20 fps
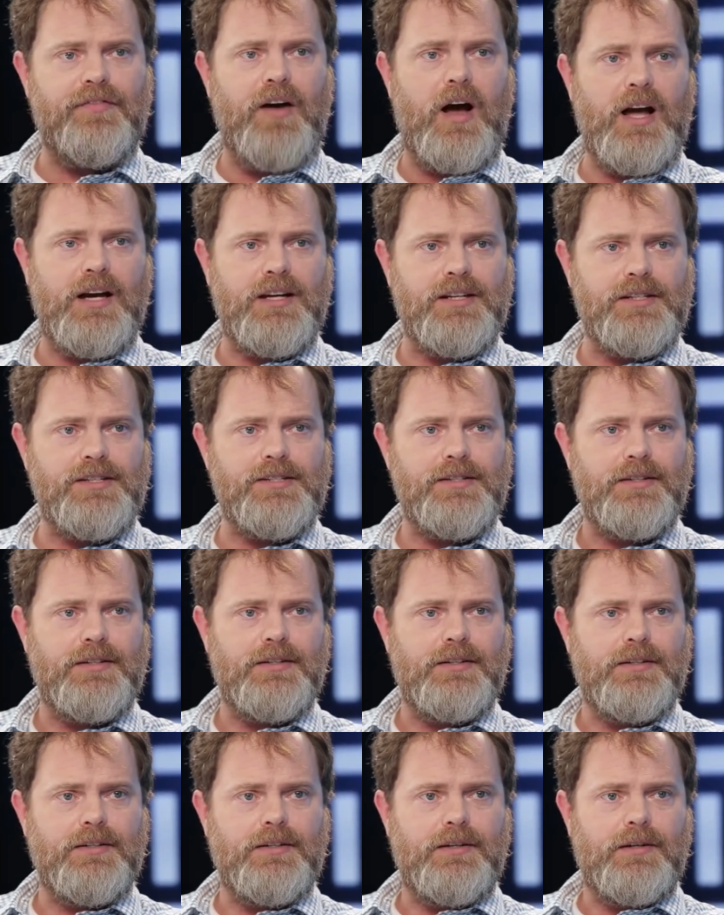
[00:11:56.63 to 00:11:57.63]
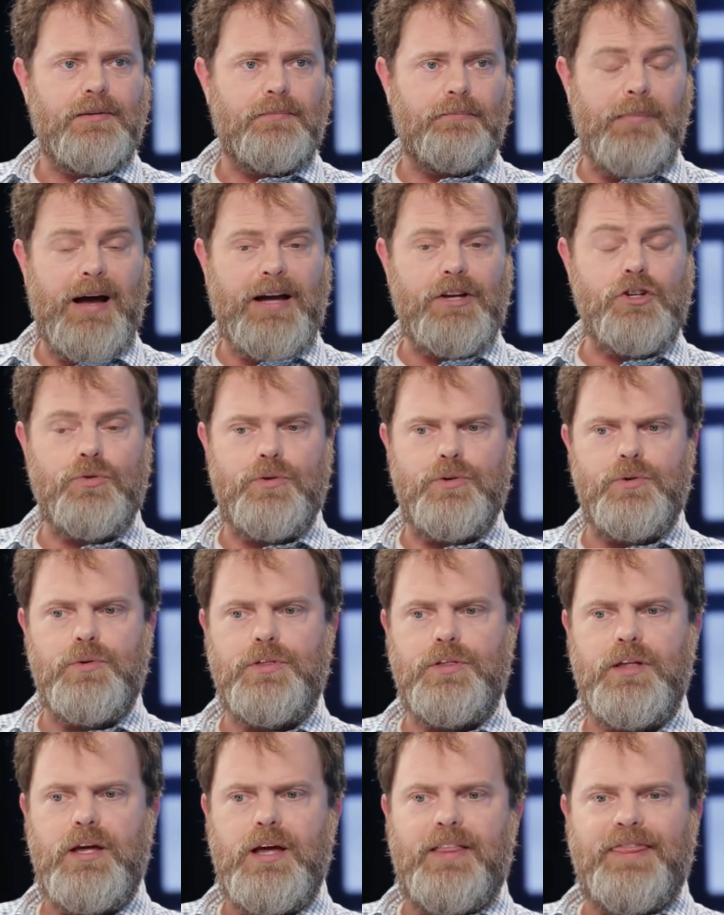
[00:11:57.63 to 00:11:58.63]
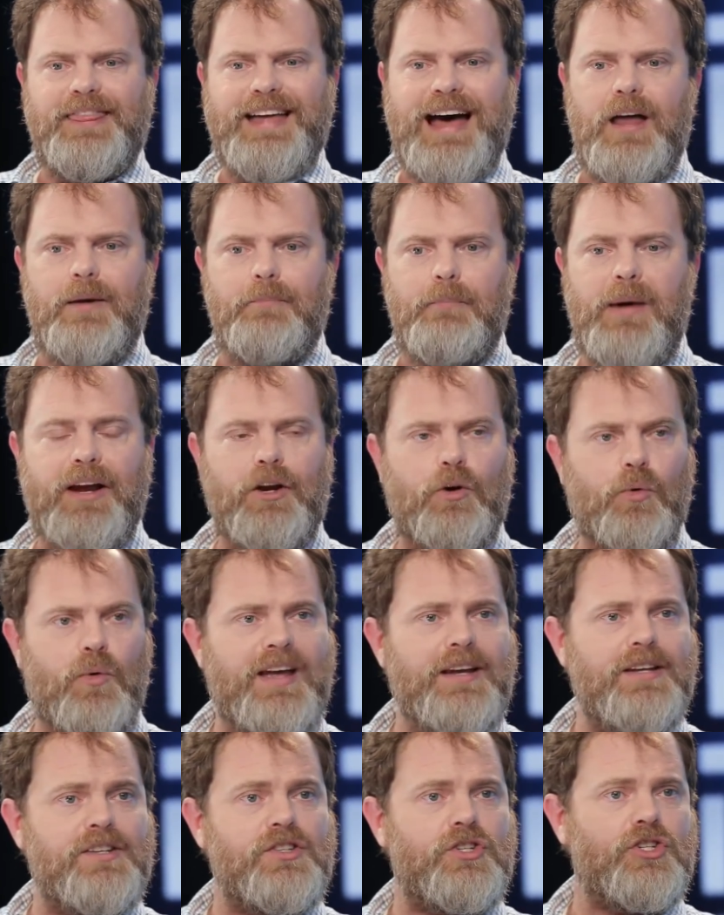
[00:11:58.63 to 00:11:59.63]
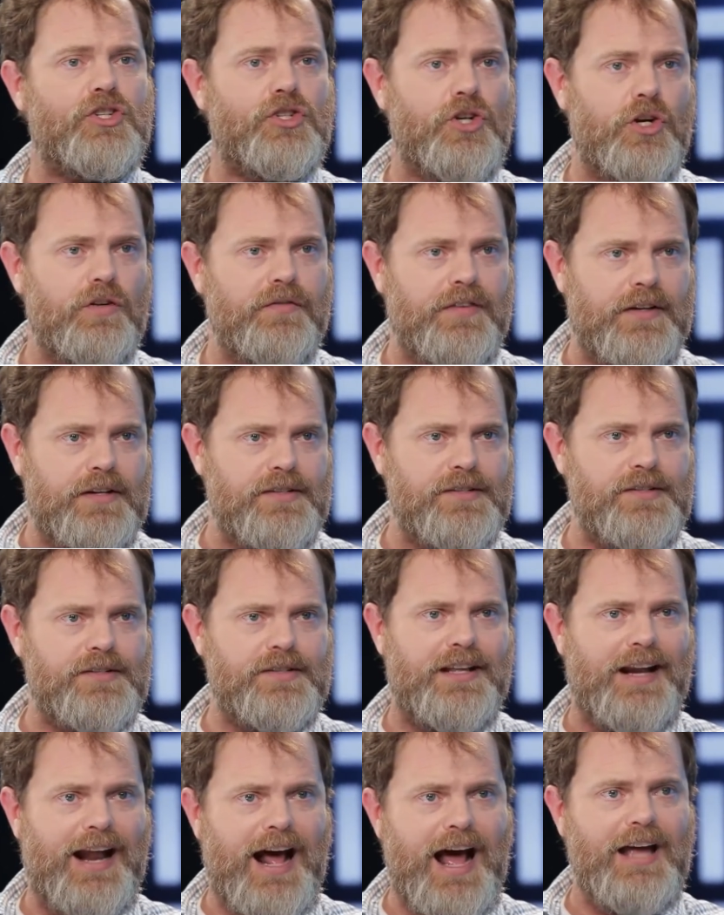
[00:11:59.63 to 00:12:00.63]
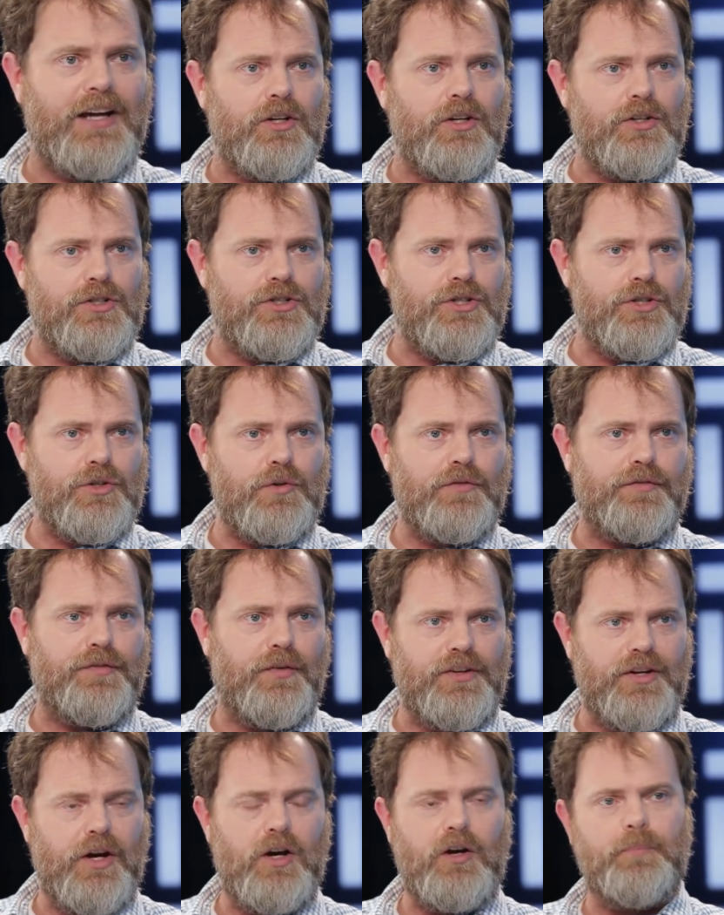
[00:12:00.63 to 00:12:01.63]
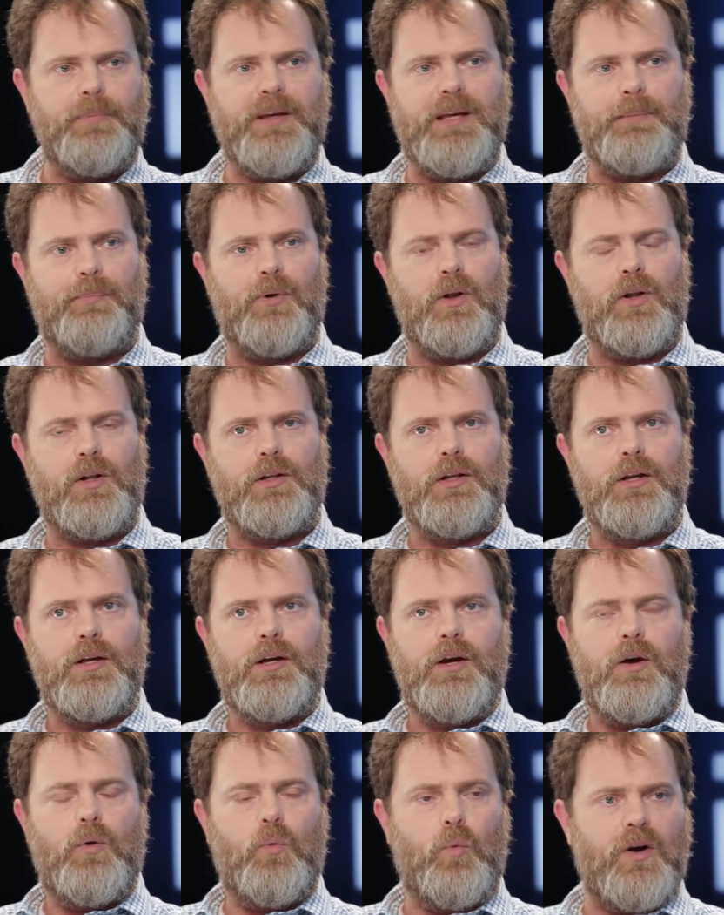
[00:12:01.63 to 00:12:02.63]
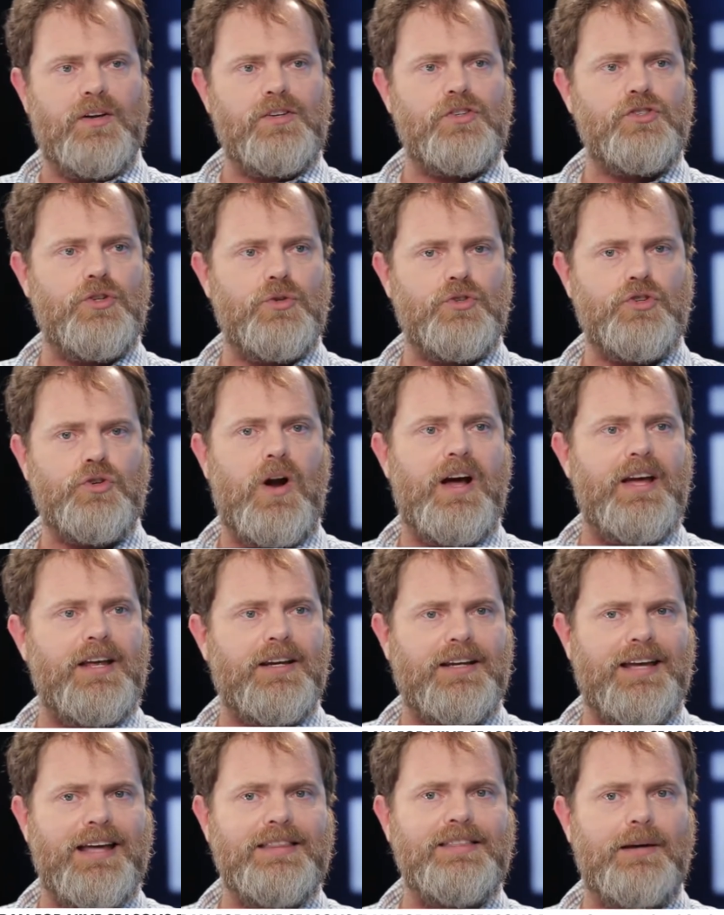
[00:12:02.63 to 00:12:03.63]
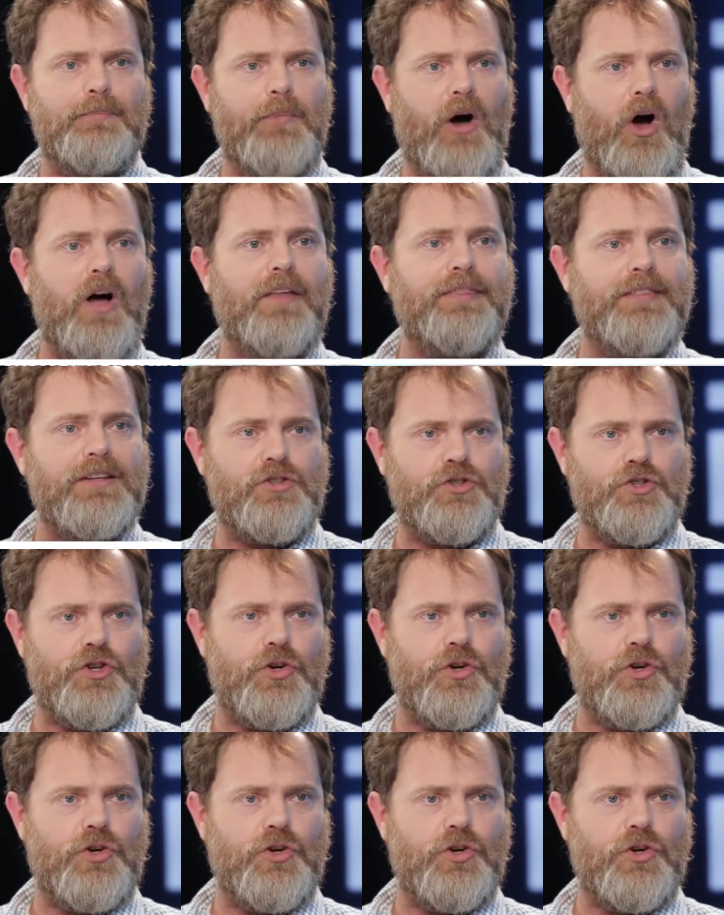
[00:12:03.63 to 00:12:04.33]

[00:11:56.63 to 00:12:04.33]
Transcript: find my truth. That my greatest service that could do for young people was to try and get them on this